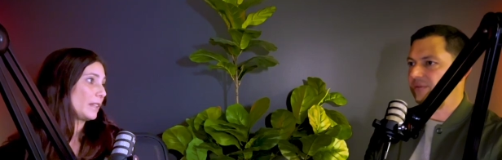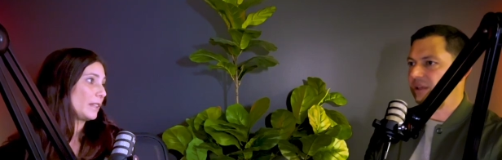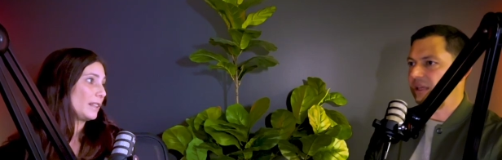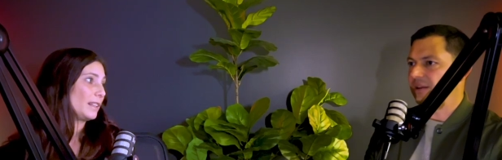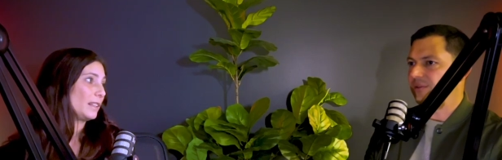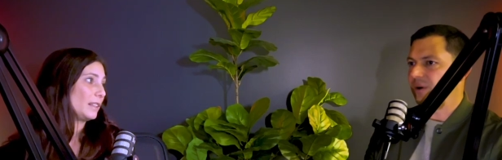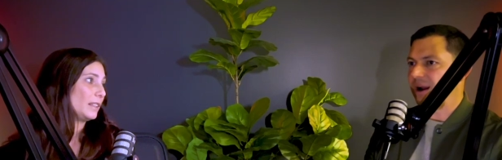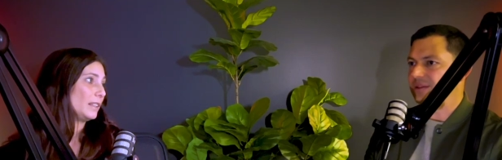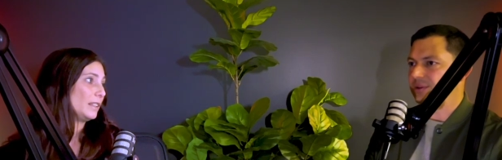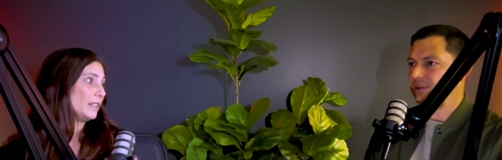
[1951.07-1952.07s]
Speaker 1: even getting the
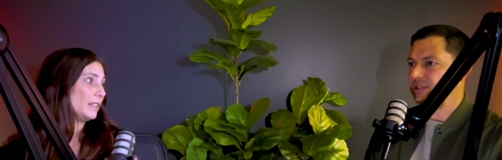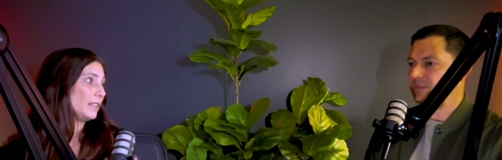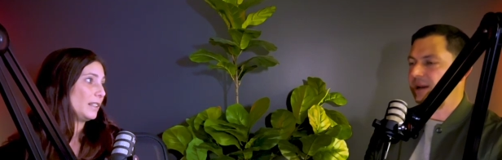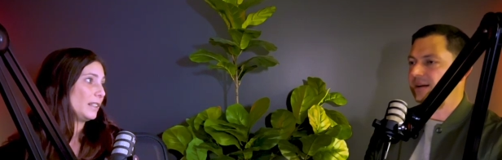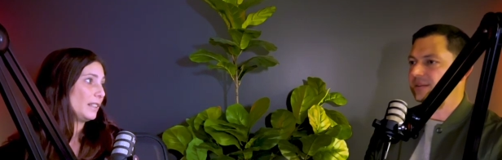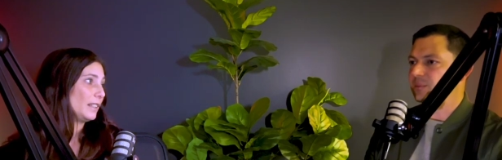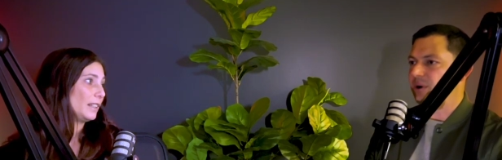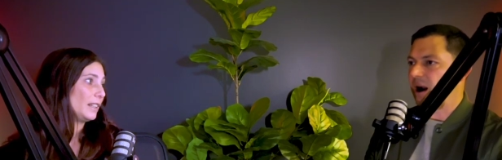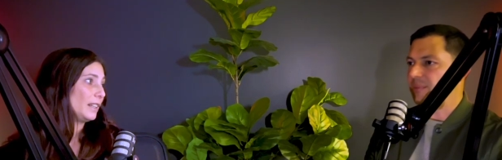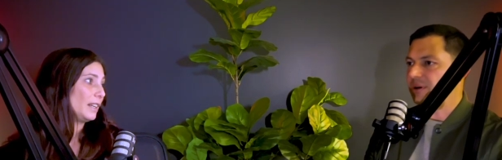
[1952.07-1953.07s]
right to inspect the
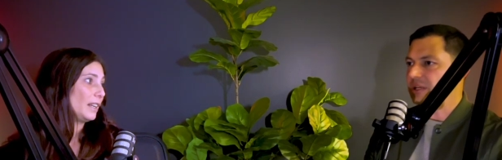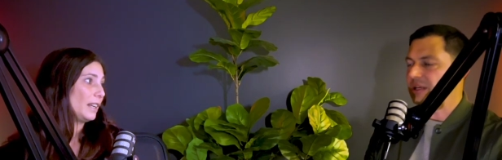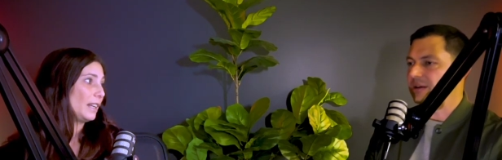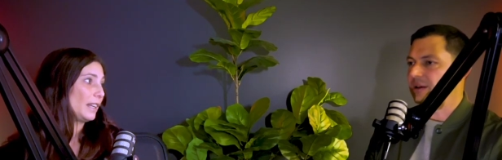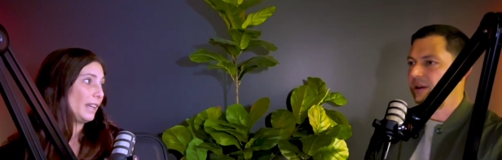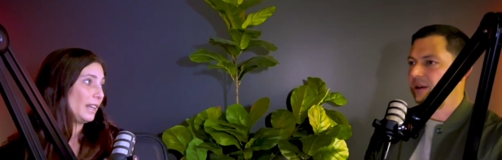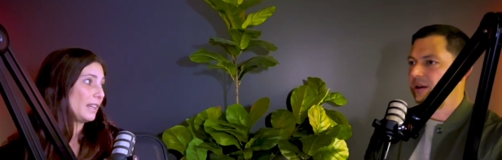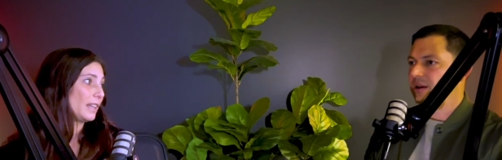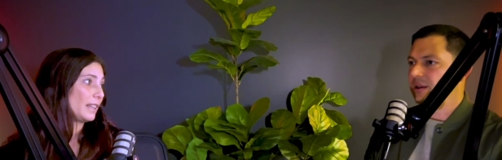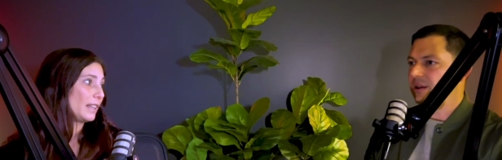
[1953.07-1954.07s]
property. Yeah.
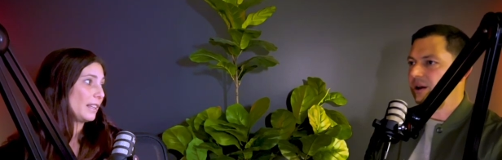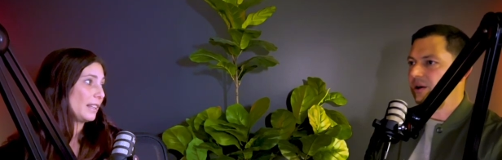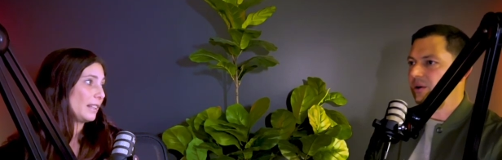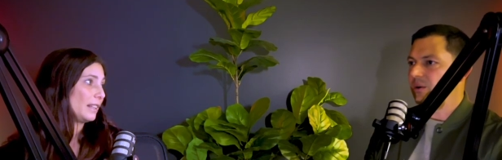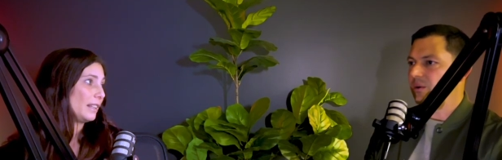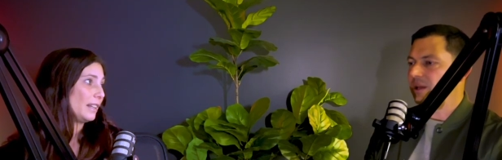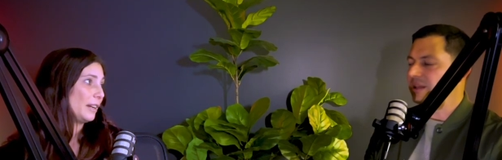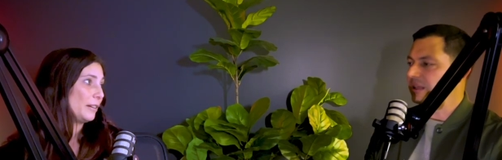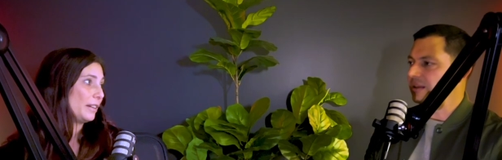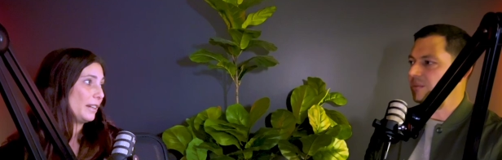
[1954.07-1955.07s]
You know,
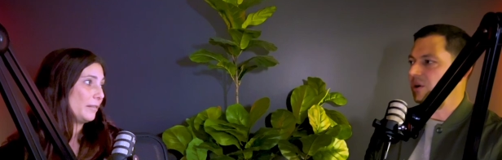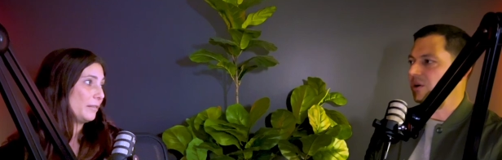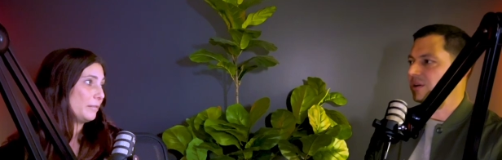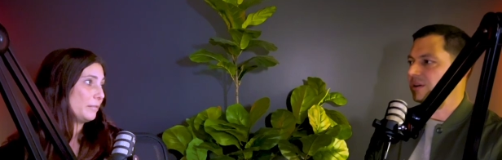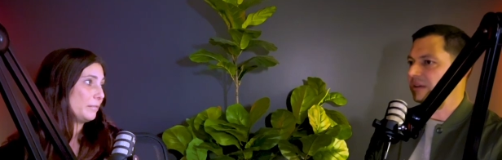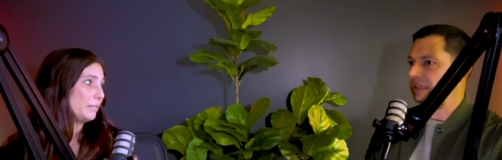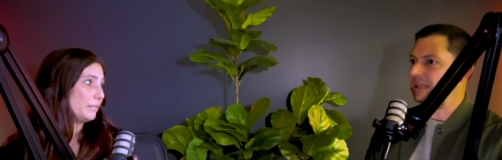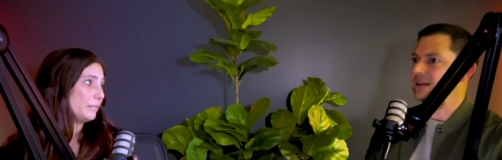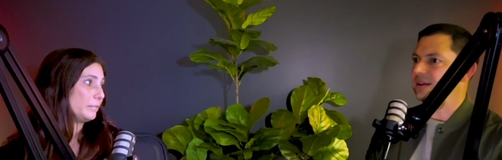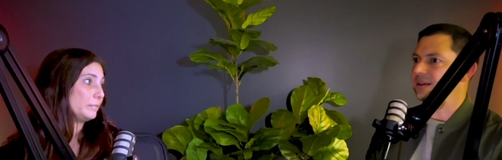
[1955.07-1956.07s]
it the market
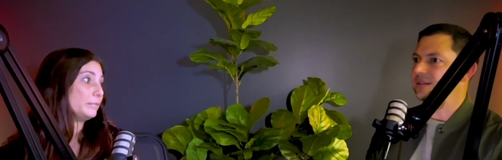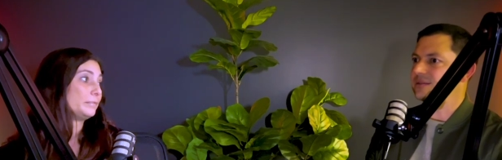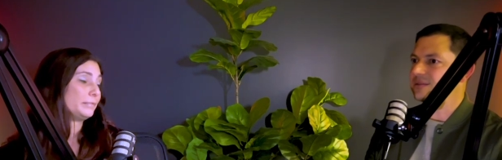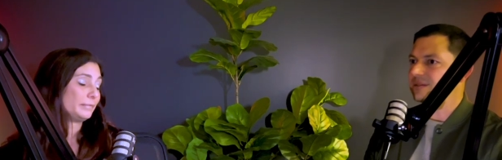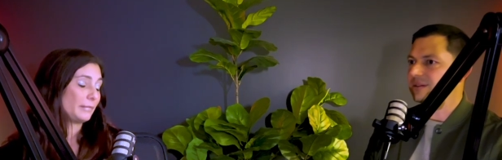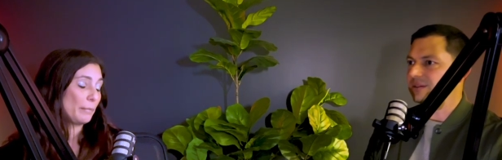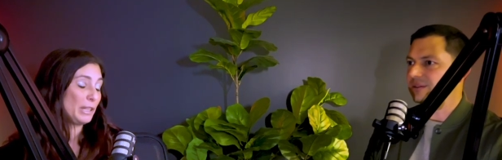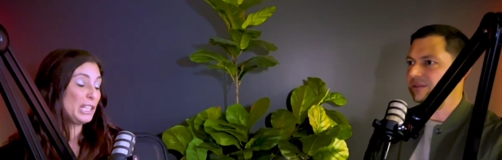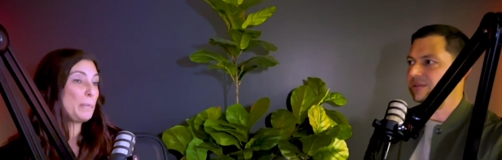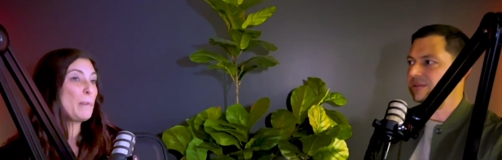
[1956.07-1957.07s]
needed I
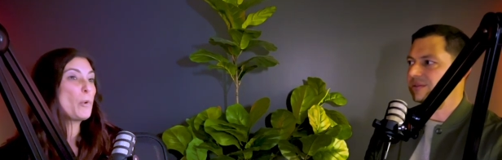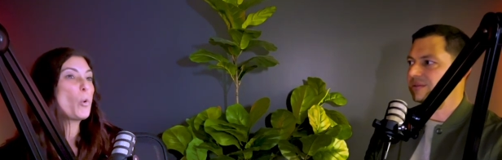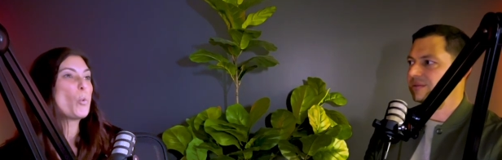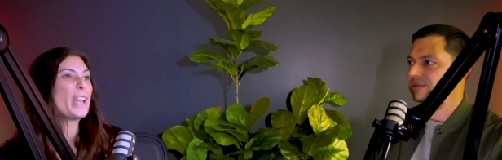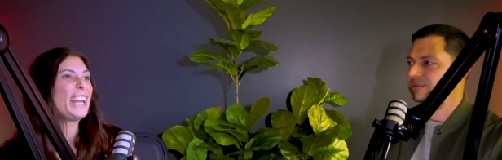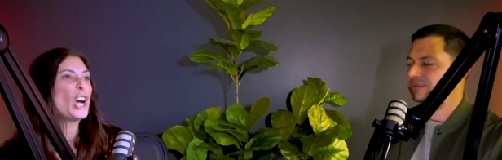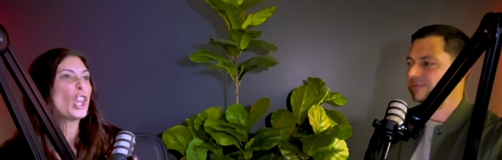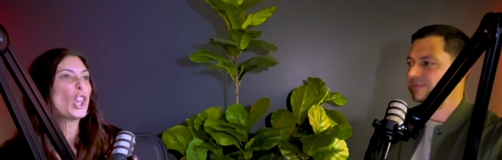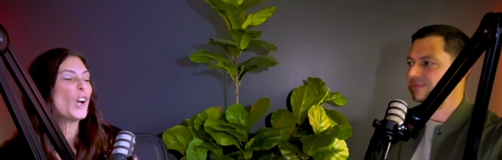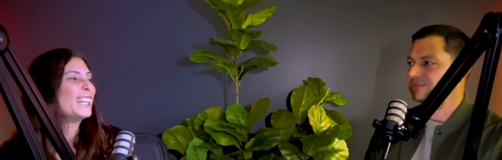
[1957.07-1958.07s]
mean, these
Speaker 2: people were waiting
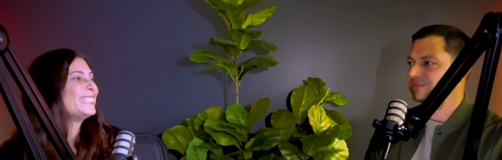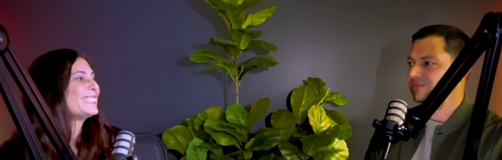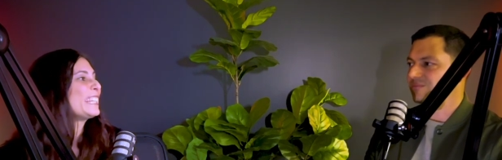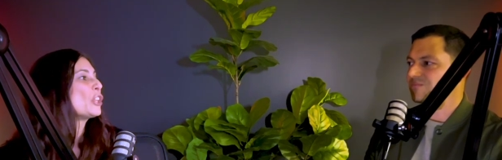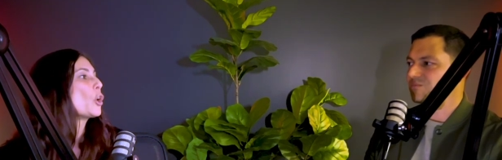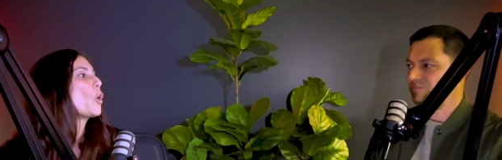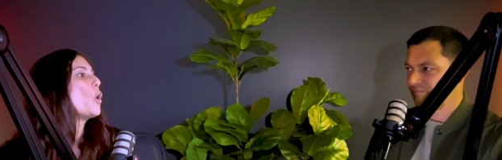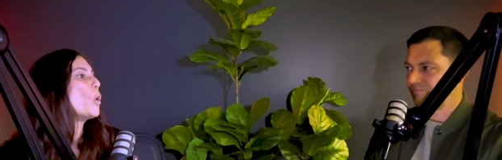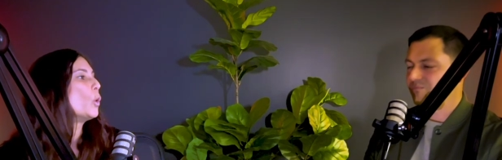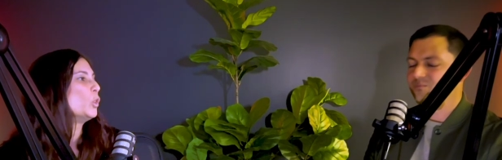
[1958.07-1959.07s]
on lines in the
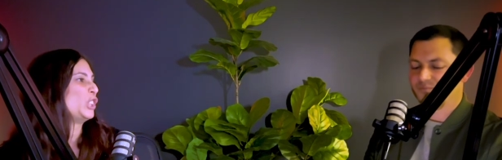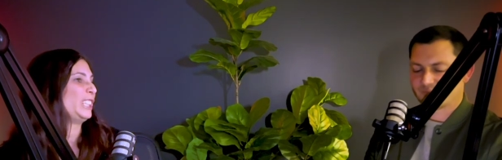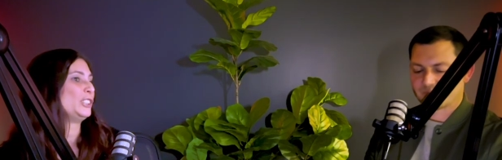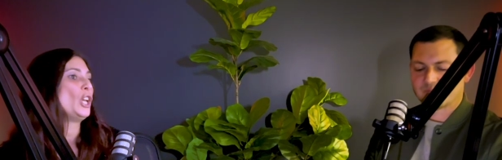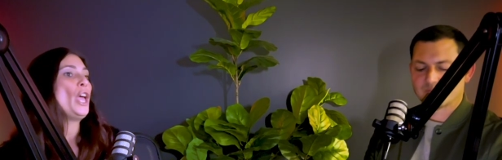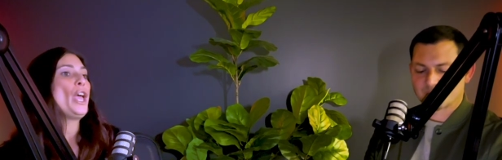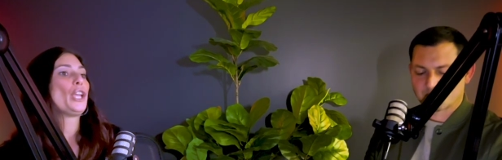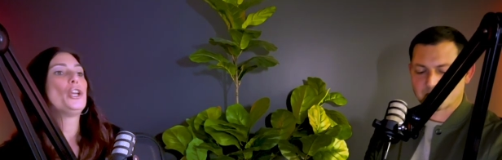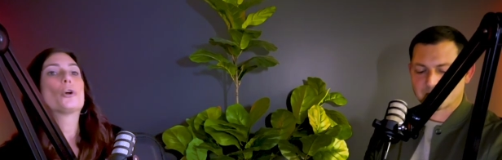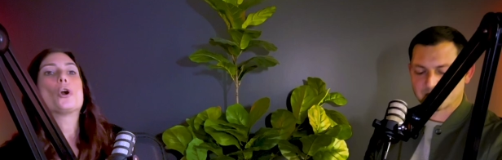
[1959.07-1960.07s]
cold and,
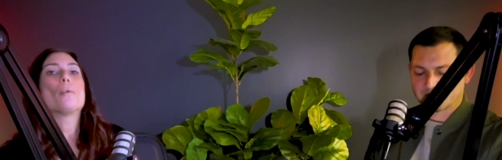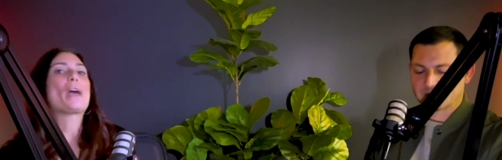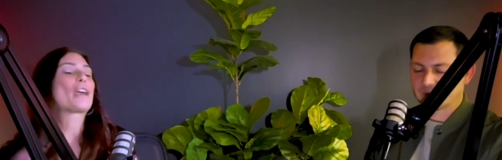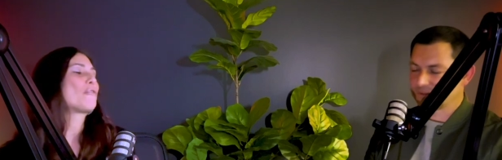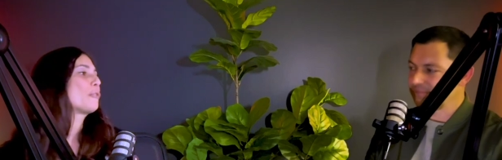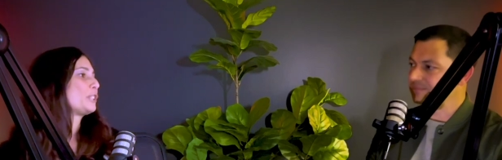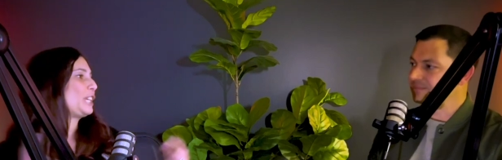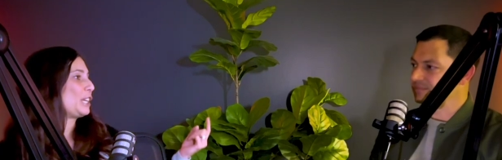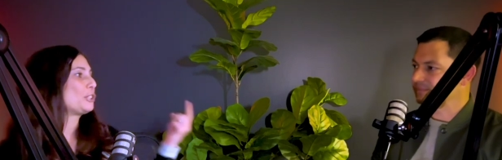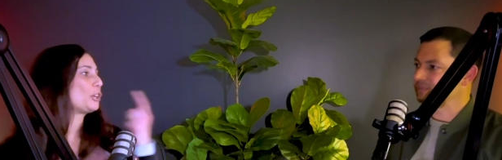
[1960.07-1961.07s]
you know, going back and forth,
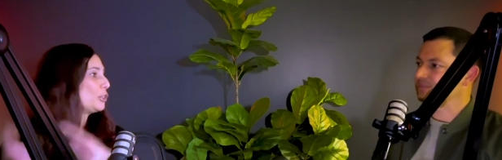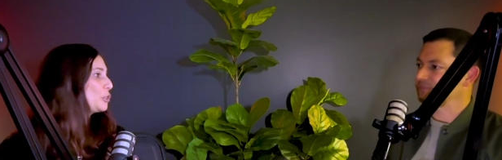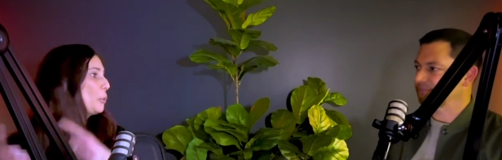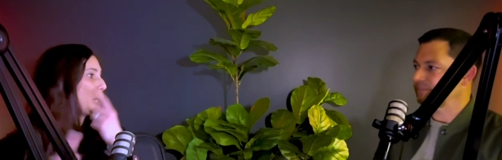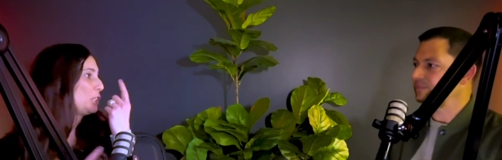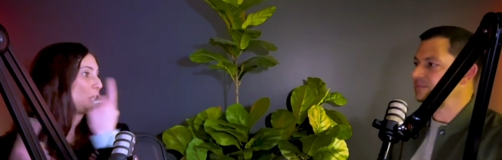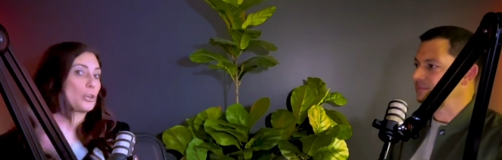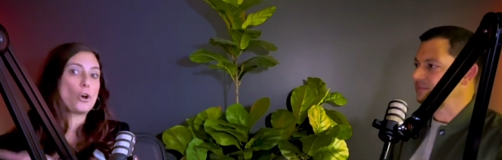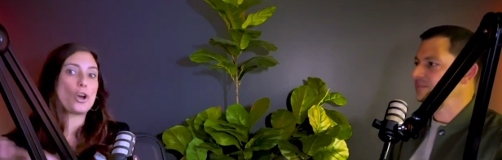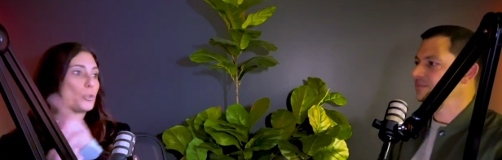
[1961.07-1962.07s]
taking turns going into
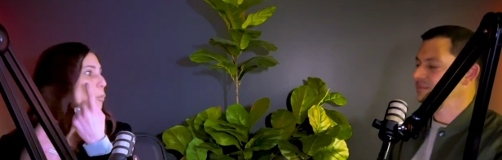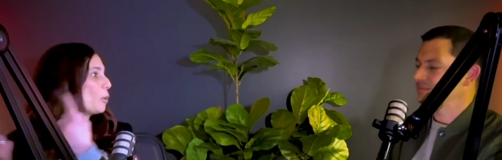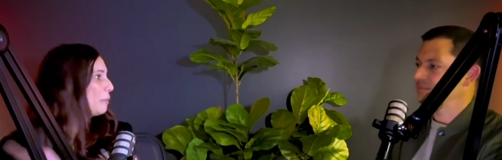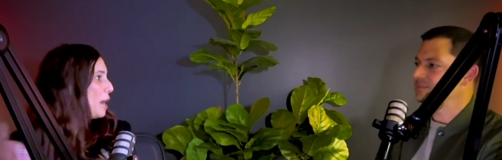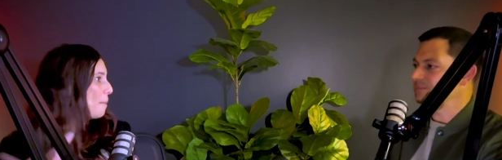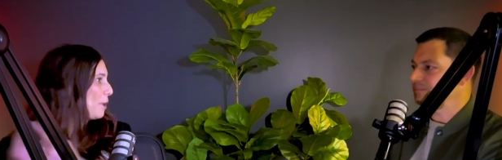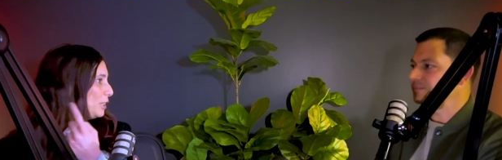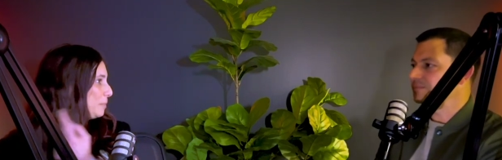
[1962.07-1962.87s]
the cars, warming up,